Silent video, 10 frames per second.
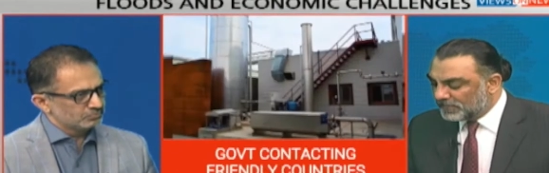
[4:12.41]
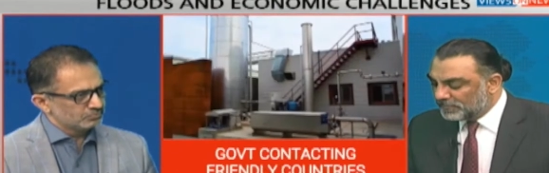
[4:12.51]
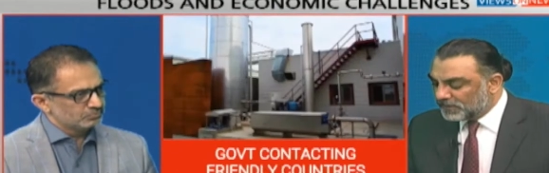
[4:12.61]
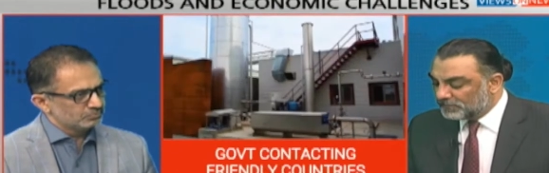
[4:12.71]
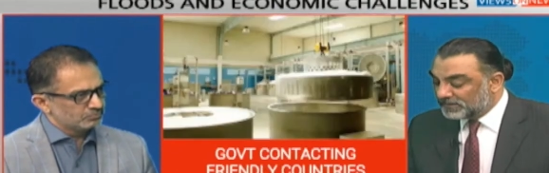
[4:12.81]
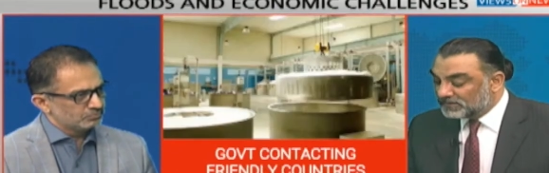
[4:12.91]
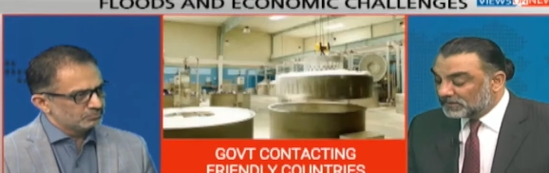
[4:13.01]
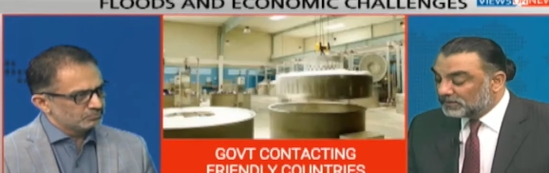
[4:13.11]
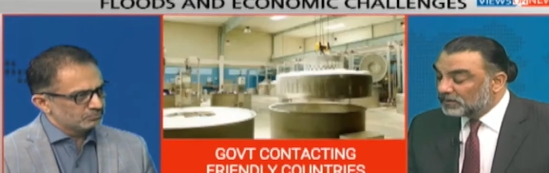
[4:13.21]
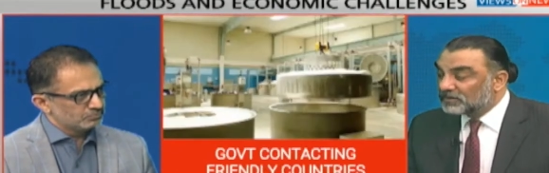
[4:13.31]
Speaker 1: But a
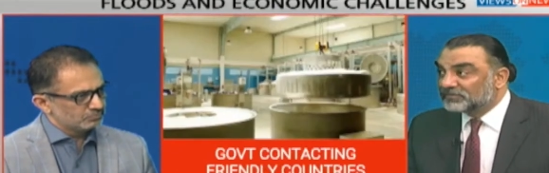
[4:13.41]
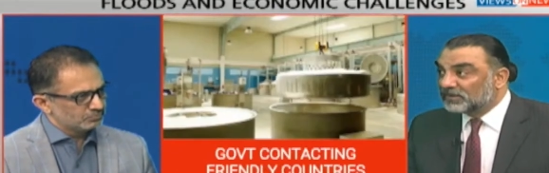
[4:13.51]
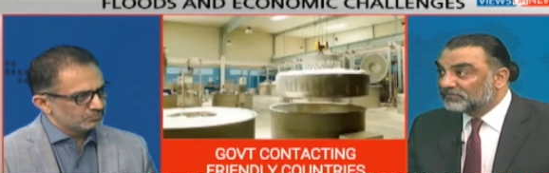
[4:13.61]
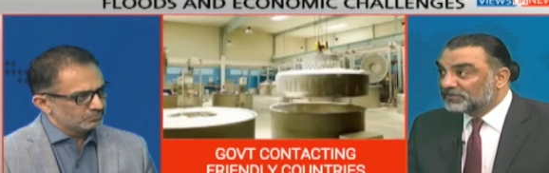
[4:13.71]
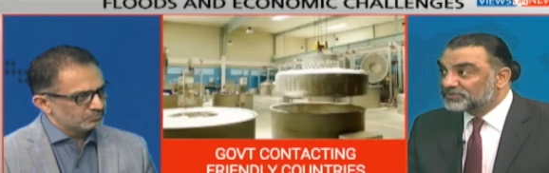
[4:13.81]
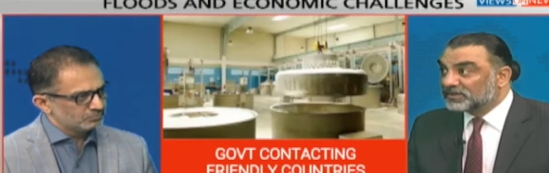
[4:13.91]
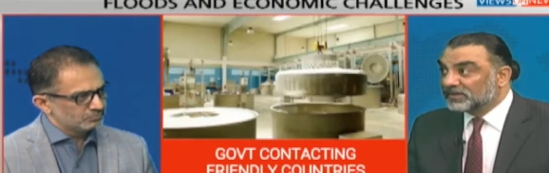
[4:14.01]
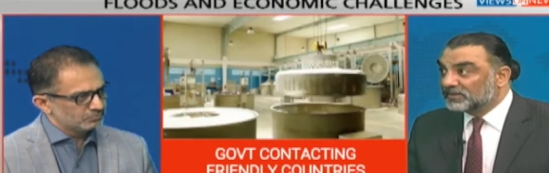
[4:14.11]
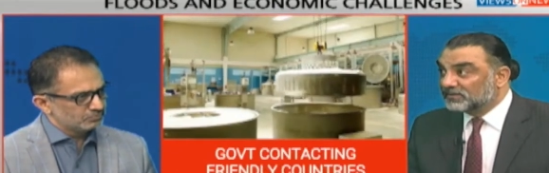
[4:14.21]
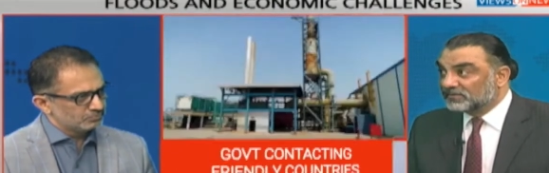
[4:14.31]
lot of coverage regarding uh,
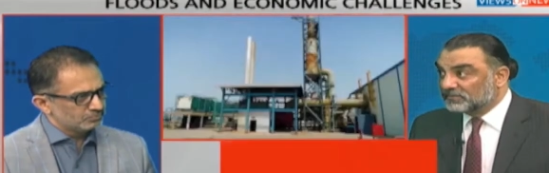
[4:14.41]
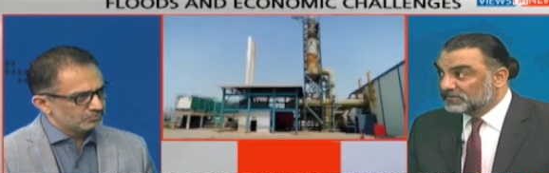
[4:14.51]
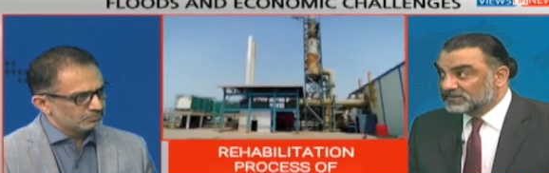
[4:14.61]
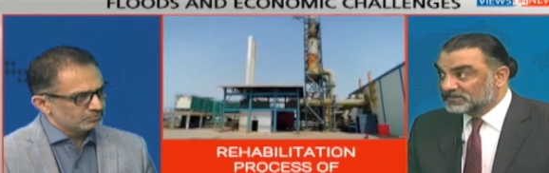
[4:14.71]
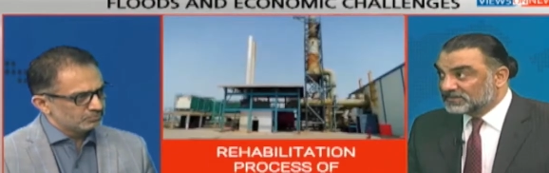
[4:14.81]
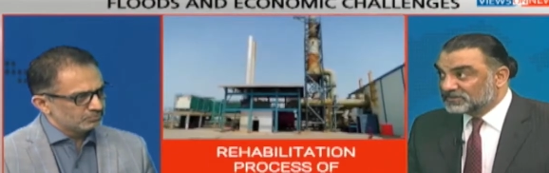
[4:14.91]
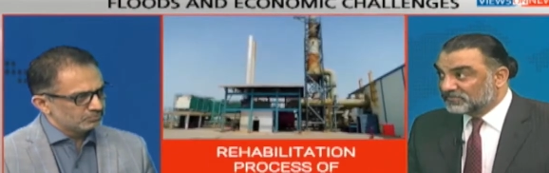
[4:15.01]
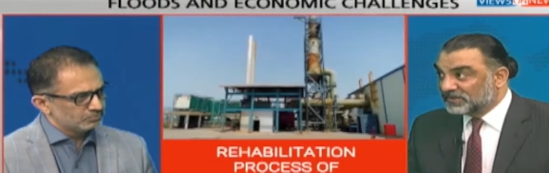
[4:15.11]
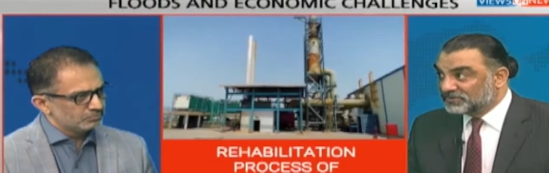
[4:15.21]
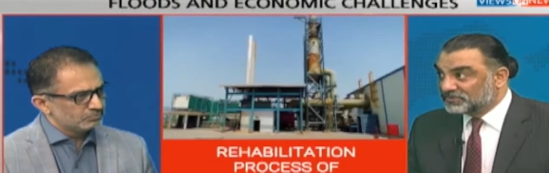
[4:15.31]
this, these floods.